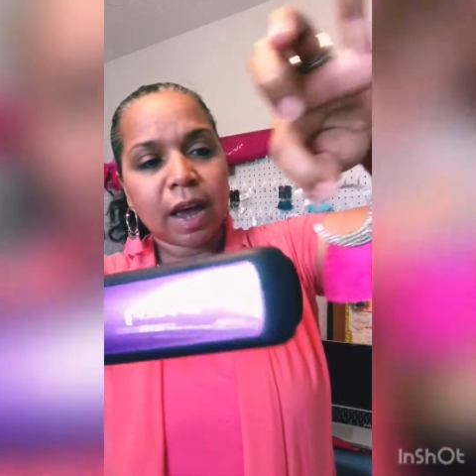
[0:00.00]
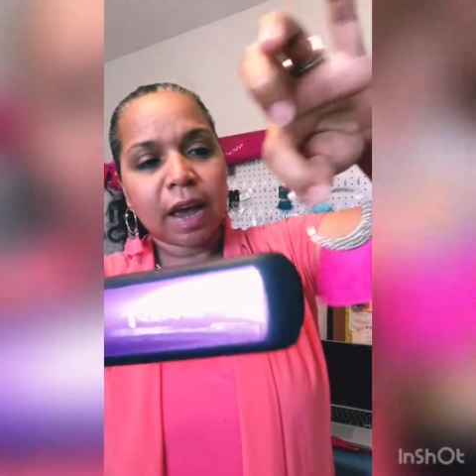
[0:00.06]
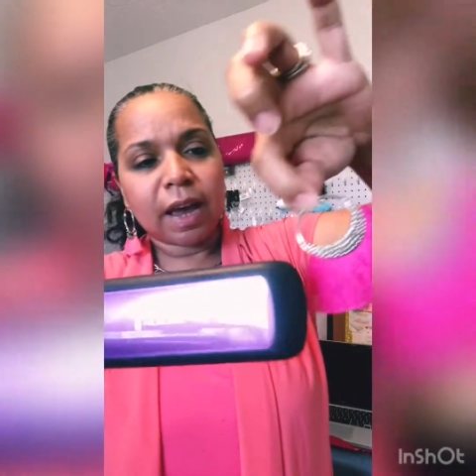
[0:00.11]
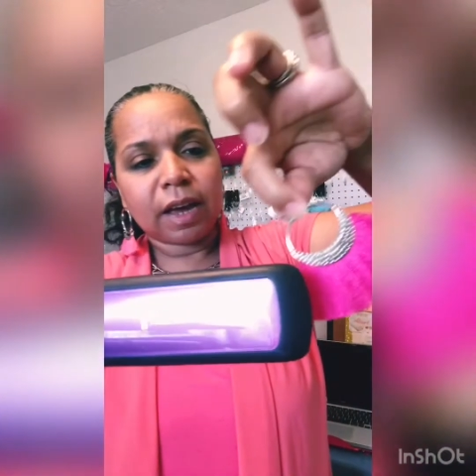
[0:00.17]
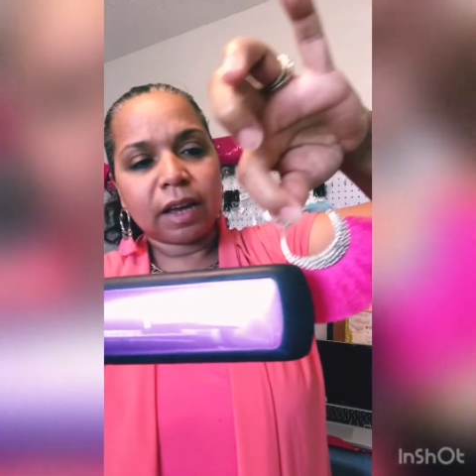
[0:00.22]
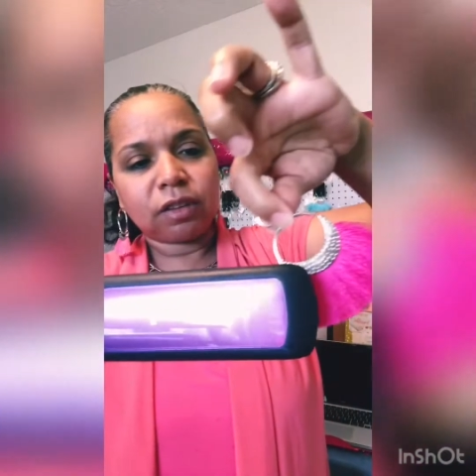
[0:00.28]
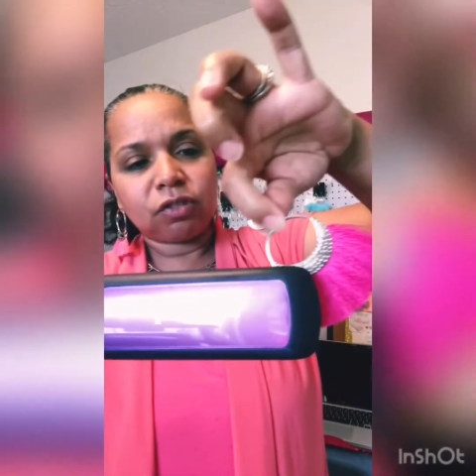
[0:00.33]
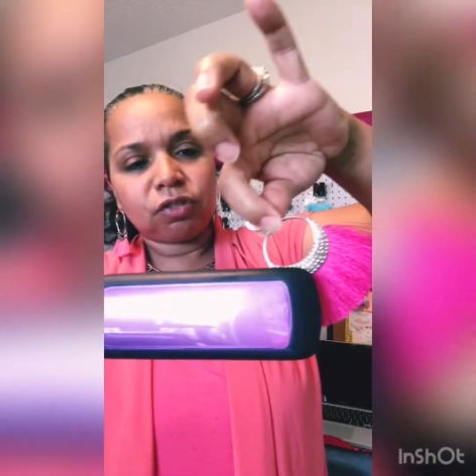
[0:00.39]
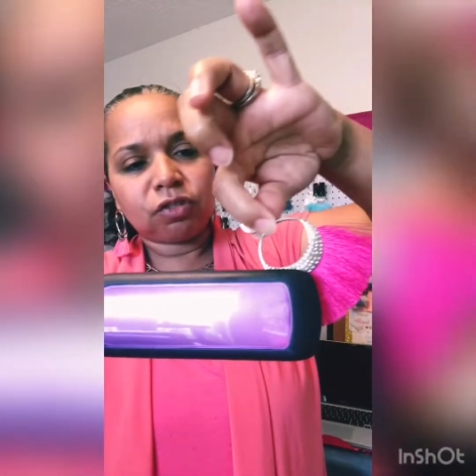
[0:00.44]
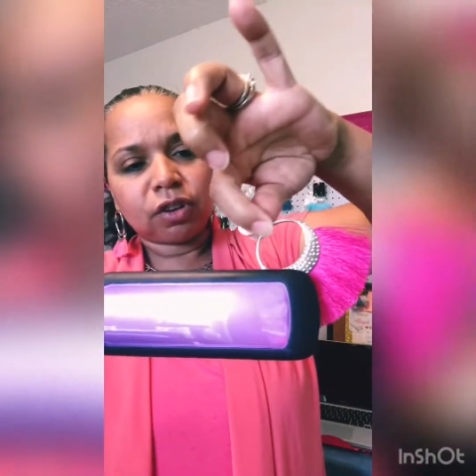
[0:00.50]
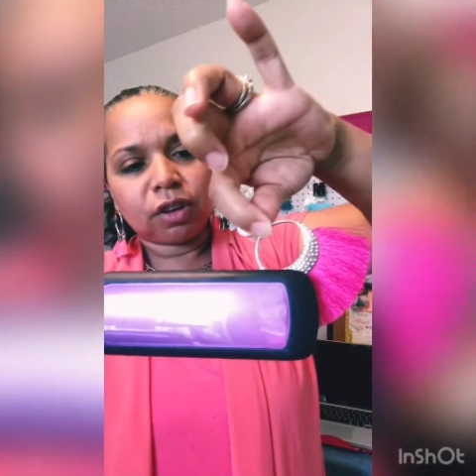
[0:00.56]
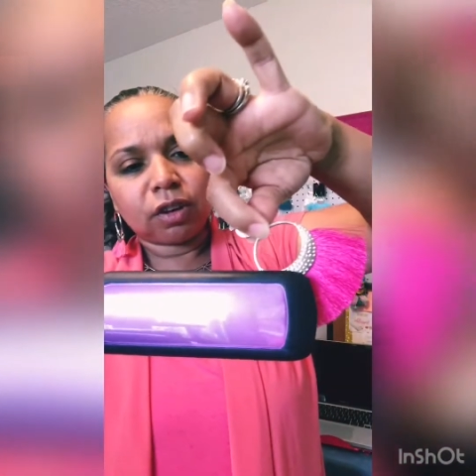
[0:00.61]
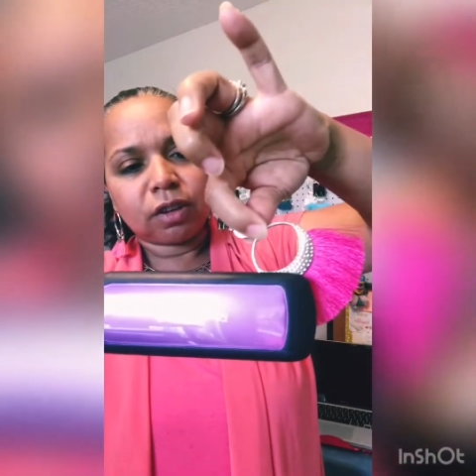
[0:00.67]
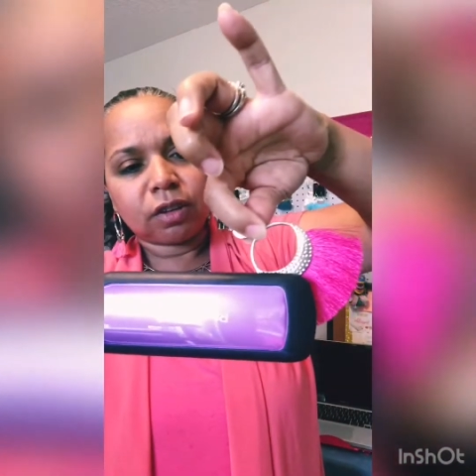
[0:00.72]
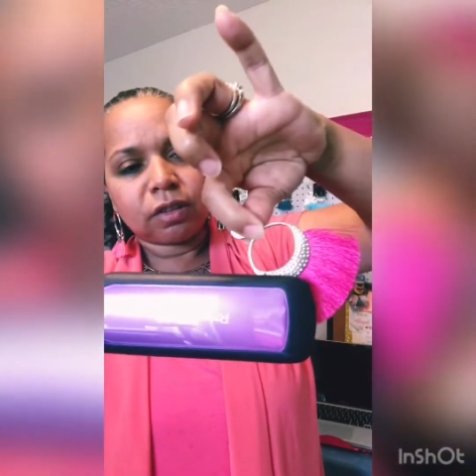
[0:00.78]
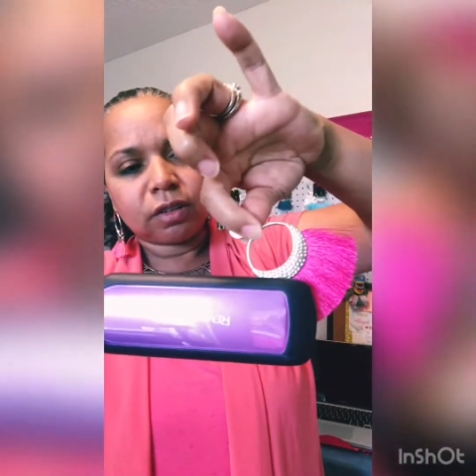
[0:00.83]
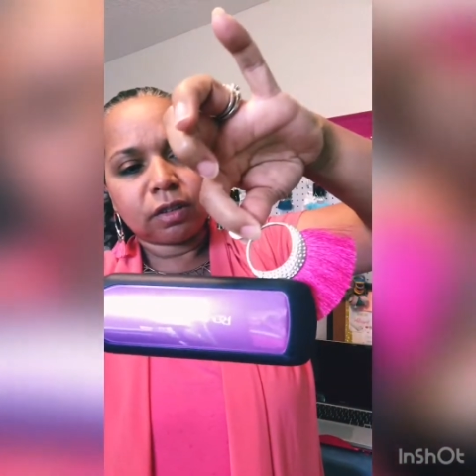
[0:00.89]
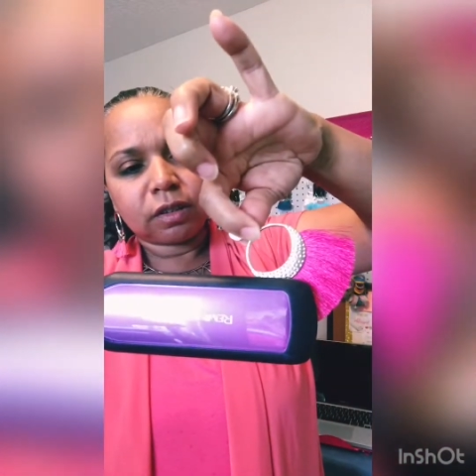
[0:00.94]
and
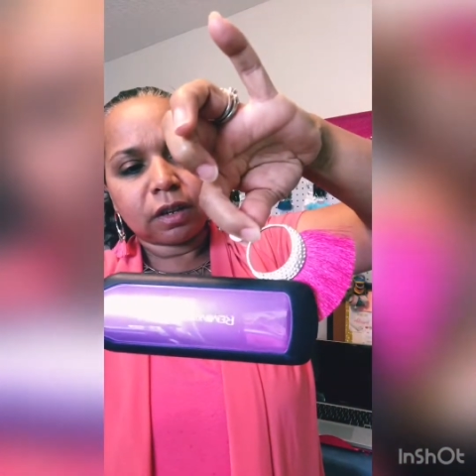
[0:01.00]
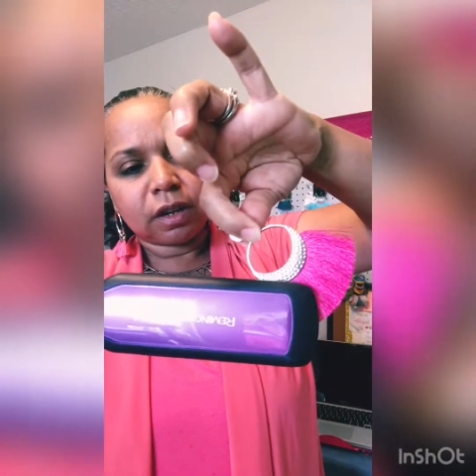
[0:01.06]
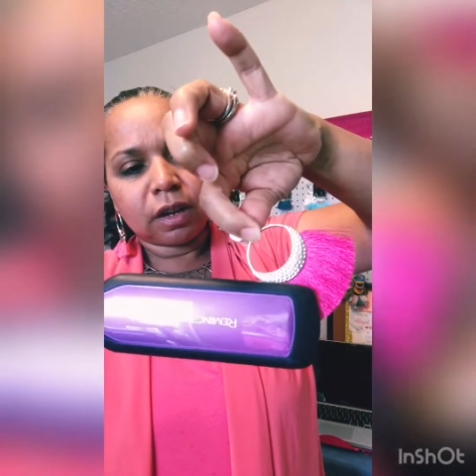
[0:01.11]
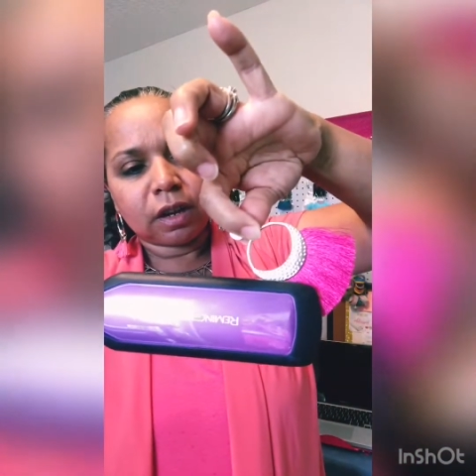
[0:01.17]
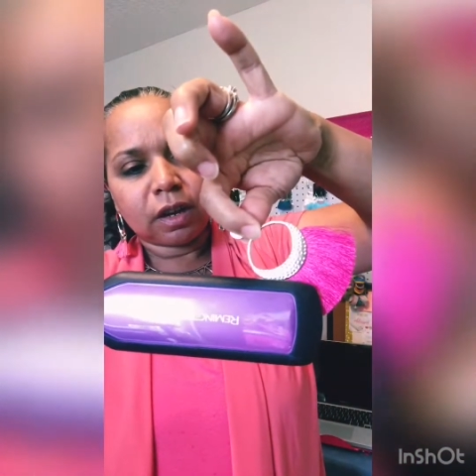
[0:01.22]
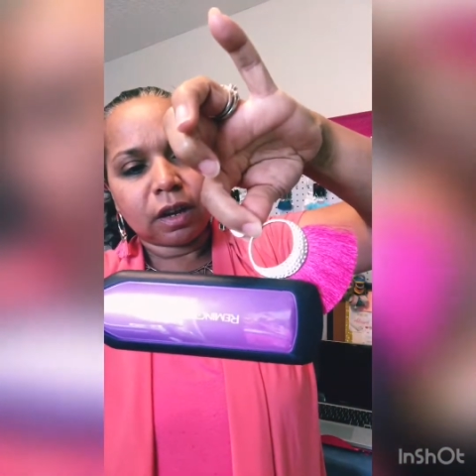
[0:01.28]
just